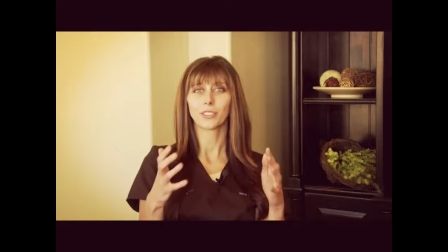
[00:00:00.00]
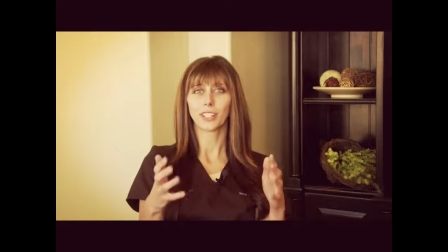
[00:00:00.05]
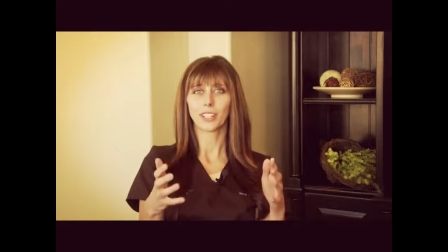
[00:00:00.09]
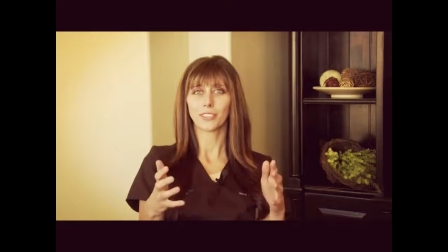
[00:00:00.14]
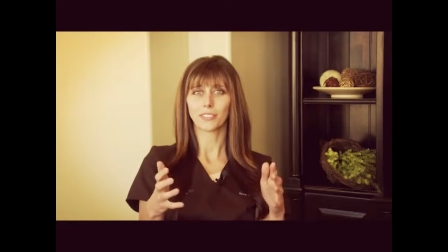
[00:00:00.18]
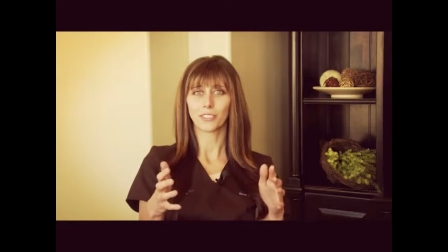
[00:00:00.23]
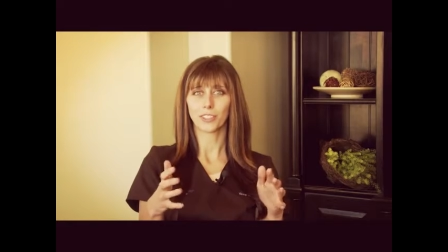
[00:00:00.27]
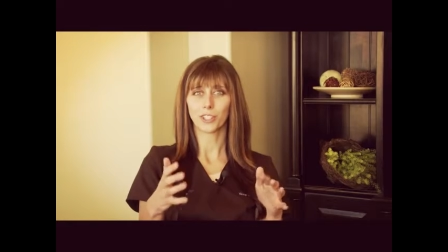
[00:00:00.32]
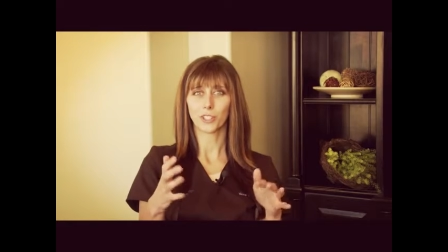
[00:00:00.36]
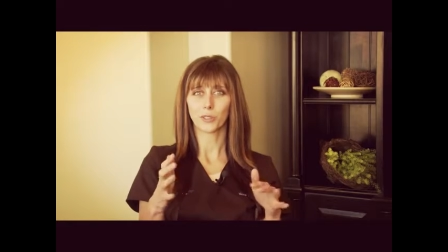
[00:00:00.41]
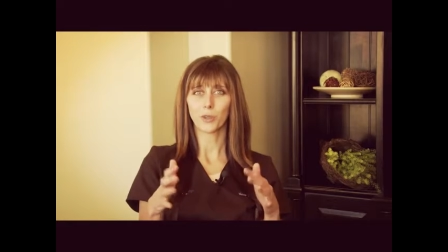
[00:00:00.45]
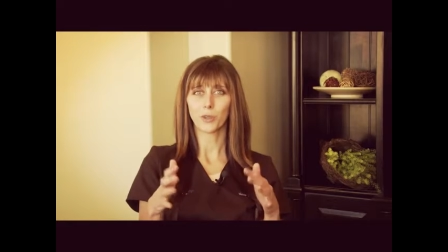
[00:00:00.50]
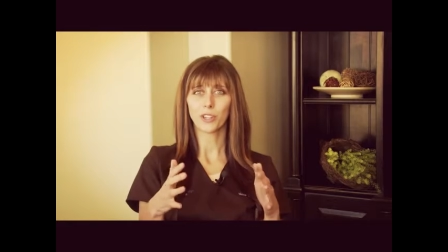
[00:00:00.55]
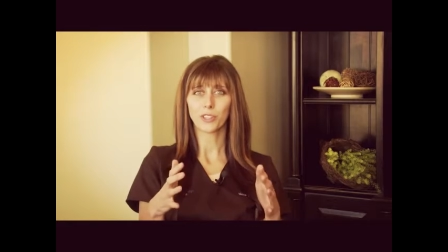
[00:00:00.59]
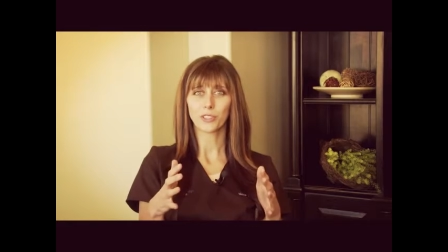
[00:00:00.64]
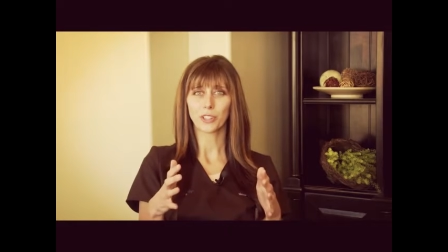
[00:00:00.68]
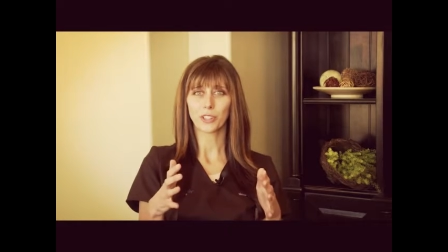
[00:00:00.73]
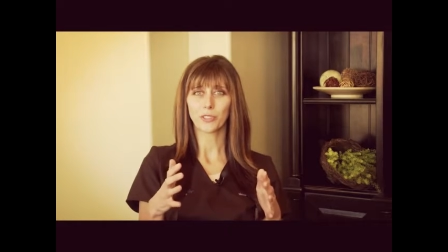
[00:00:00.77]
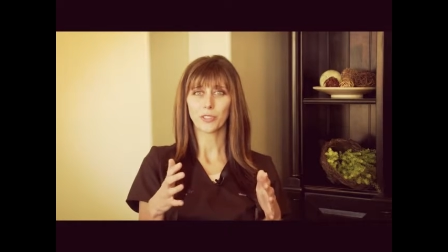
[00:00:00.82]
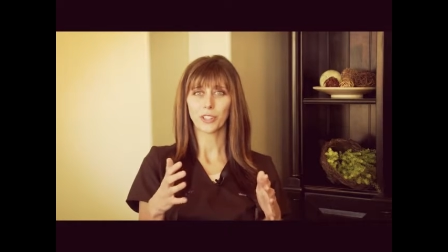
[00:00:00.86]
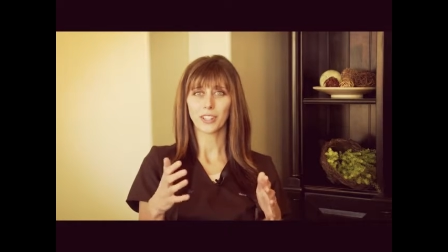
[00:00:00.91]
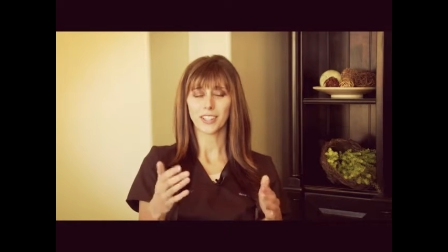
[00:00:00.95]
whatever you're
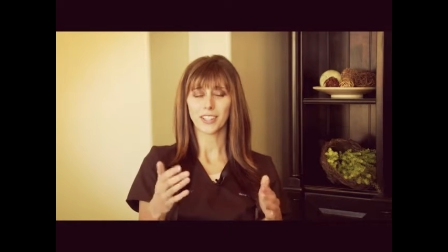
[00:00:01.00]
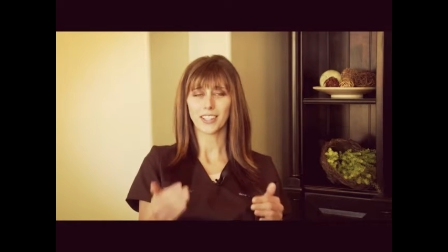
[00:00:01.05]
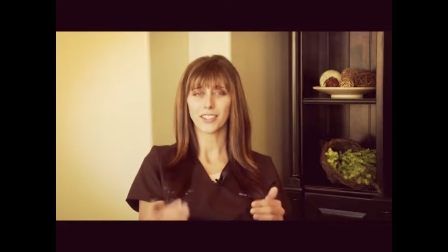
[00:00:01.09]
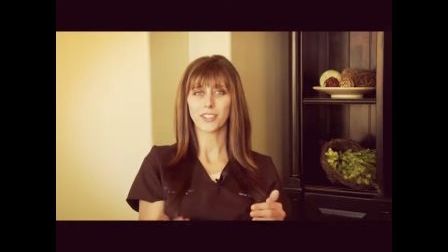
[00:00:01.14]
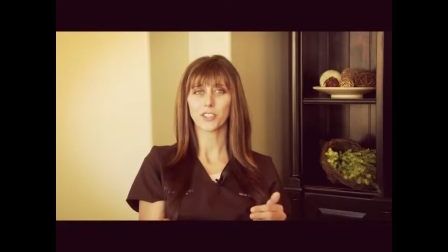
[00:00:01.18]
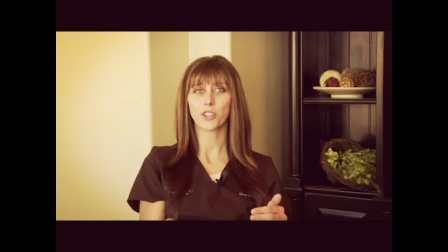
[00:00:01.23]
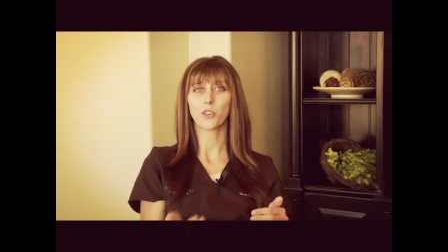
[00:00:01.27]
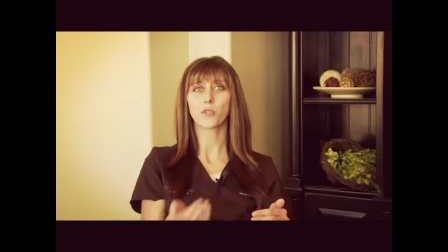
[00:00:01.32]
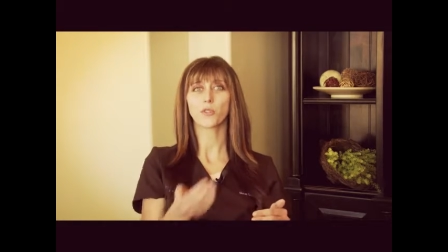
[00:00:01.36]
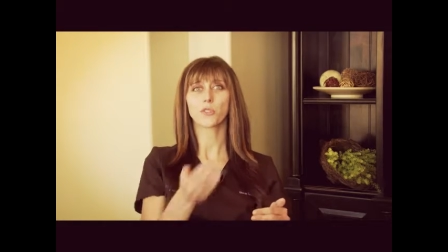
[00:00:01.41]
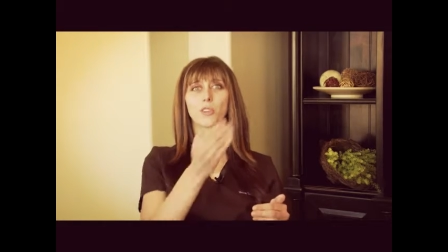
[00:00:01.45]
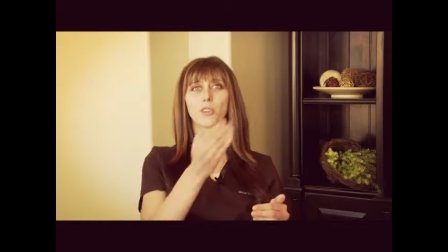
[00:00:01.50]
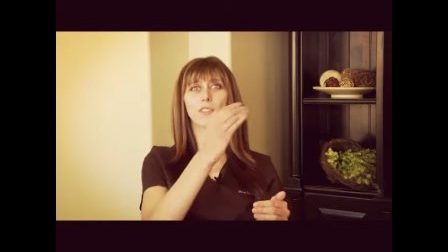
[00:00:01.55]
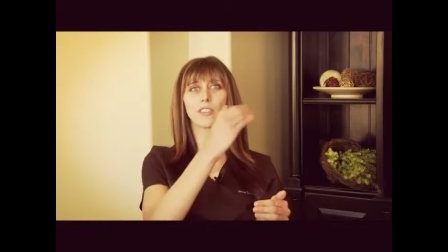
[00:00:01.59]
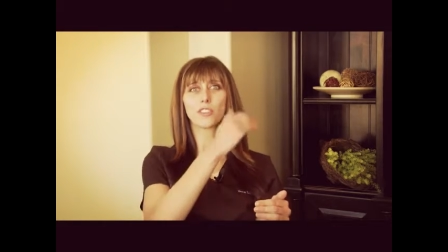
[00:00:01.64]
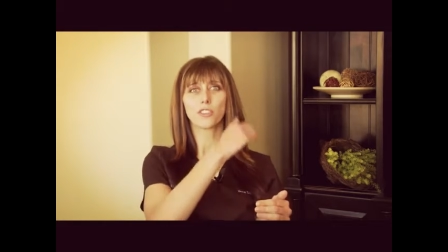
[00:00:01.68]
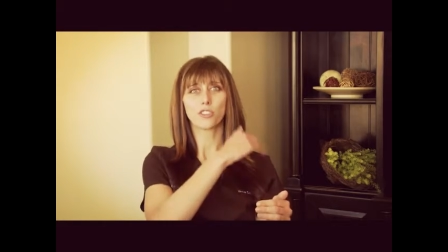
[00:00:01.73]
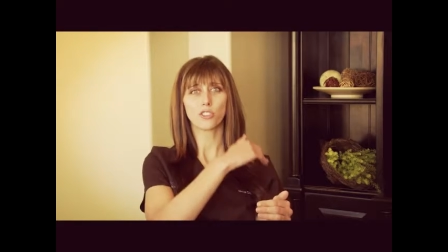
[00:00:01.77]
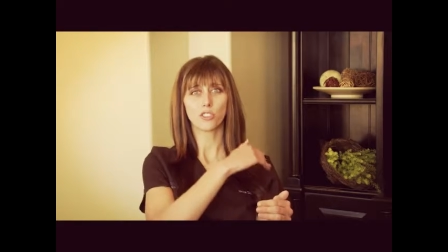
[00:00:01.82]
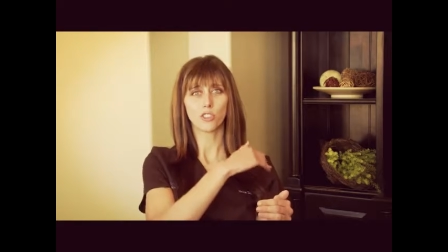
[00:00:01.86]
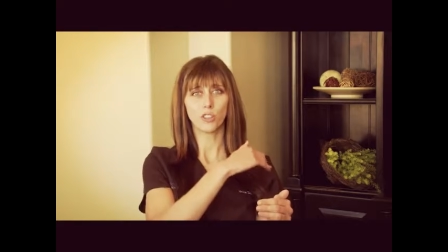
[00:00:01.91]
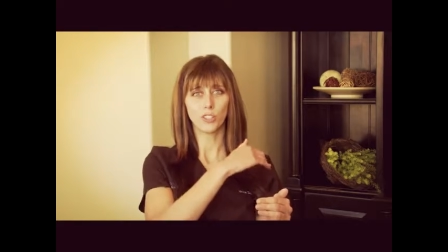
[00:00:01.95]
wondering what it is, goes over
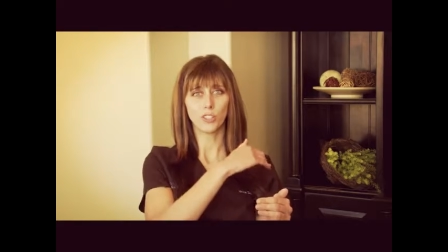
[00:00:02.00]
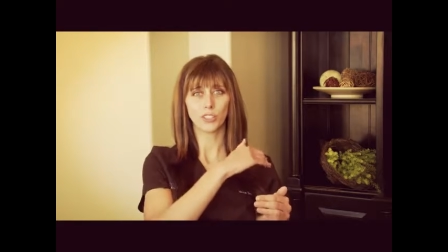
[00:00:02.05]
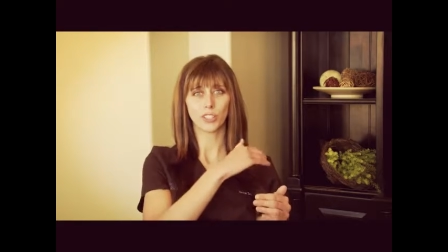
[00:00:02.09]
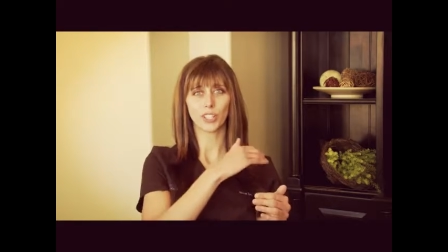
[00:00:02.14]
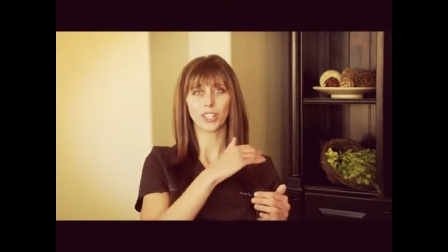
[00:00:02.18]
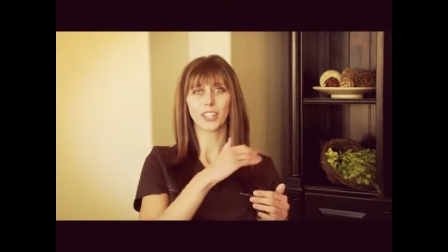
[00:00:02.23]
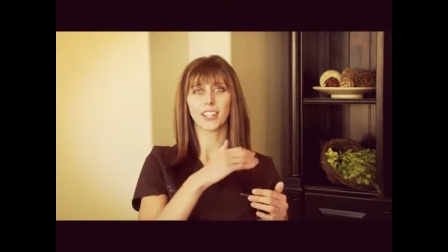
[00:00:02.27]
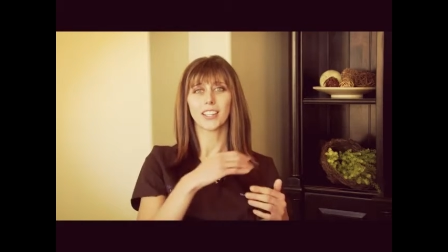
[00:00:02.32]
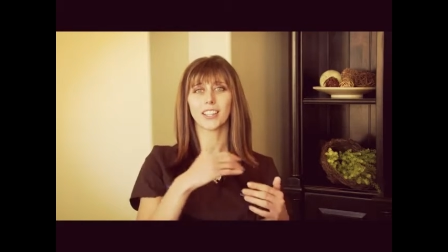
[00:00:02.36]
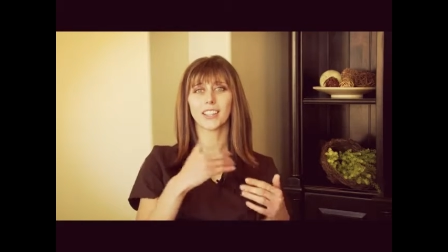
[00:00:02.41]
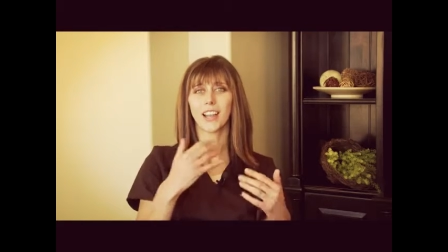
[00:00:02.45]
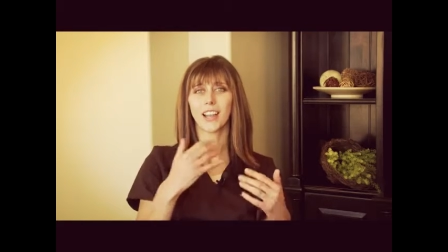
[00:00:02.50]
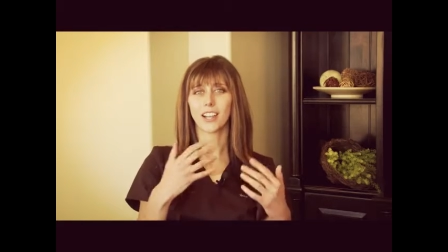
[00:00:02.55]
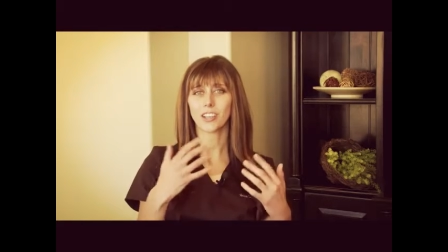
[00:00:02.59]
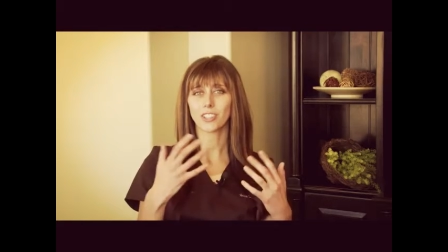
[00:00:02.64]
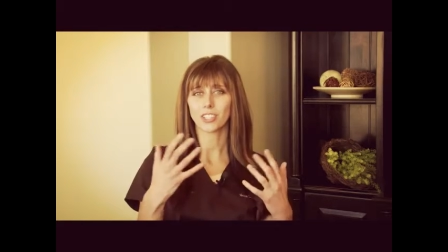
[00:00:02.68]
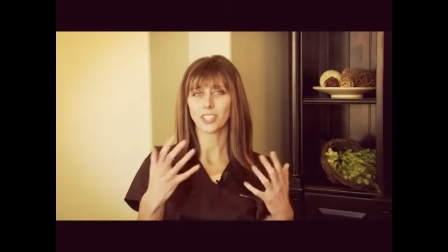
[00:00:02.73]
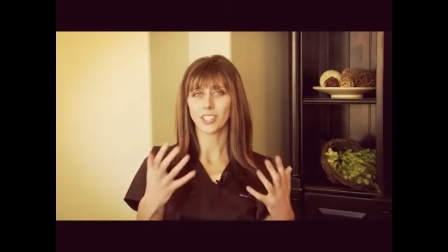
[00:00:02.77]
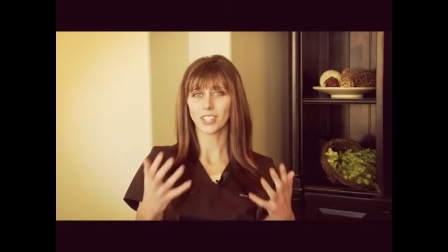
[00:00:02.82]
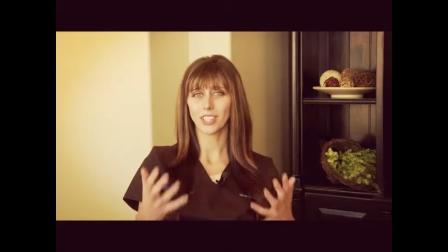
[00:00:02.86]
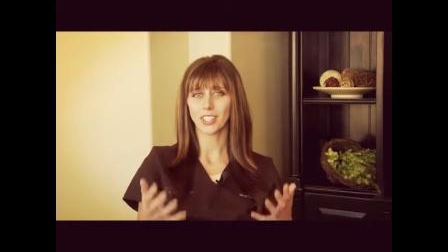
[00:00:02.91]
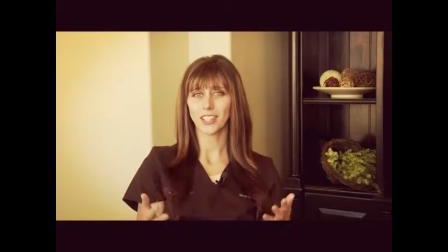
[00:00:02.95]
the shoulder, it
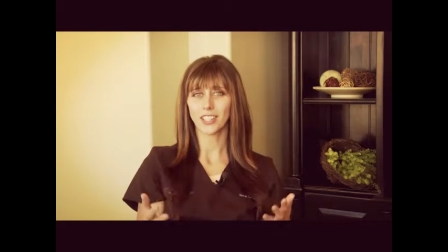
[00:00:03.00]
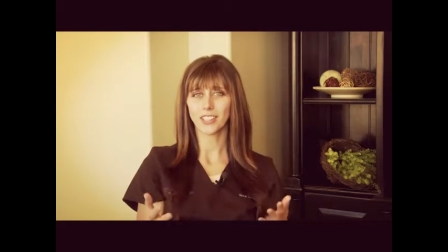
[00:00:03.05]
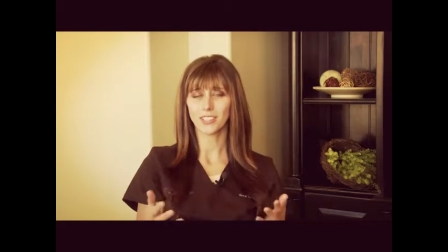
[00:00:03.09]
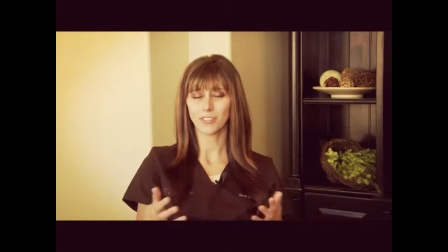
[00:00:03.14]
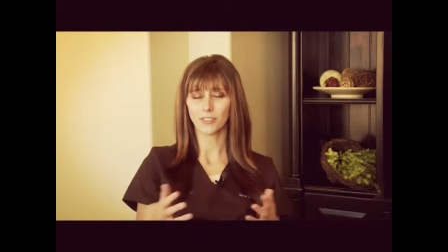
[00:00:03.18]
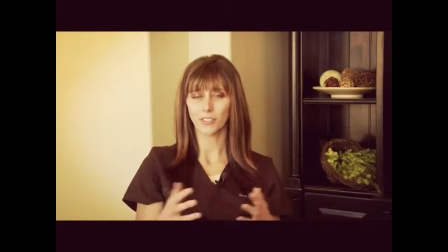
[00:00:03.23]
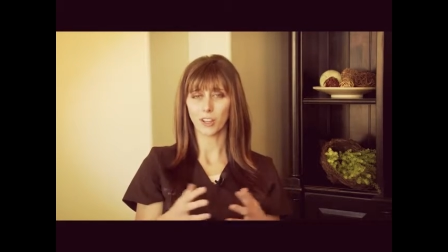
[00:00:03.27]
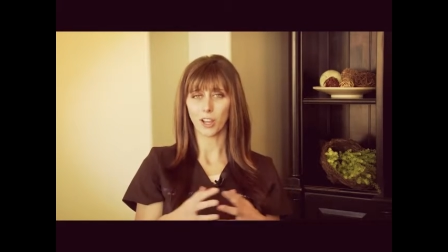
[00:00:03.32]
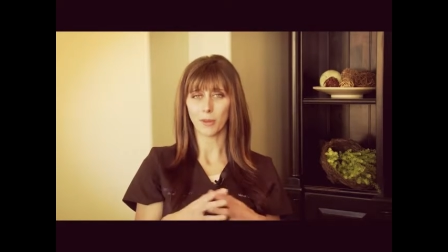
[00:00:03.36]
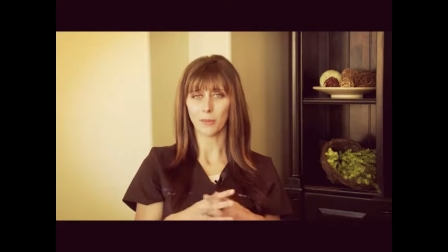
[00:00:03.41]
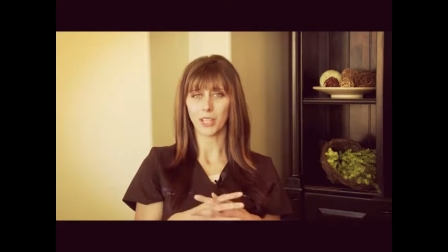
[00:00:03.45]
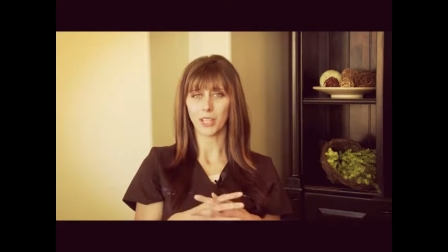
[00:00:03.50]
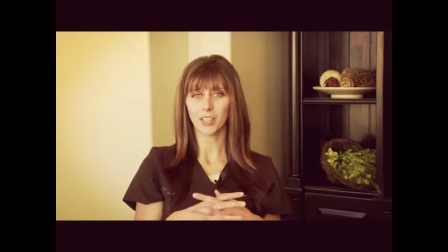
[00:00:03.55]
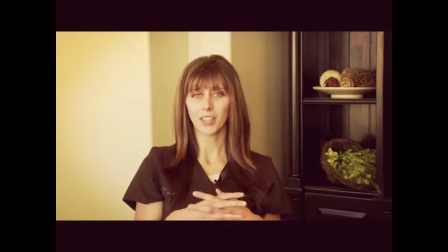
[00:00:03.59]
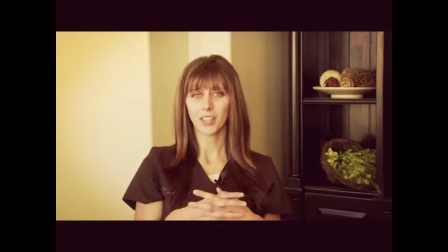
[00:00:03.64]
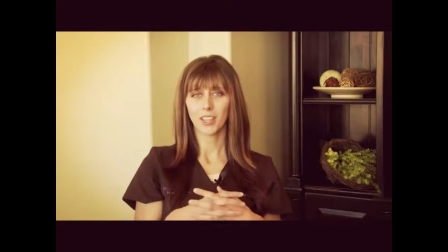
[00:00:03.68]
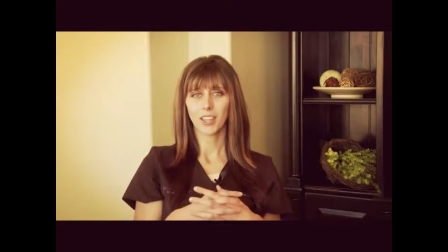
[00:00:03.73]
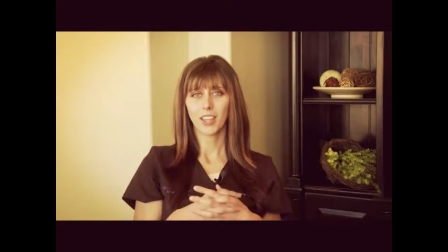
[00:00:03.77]
actually is vomit.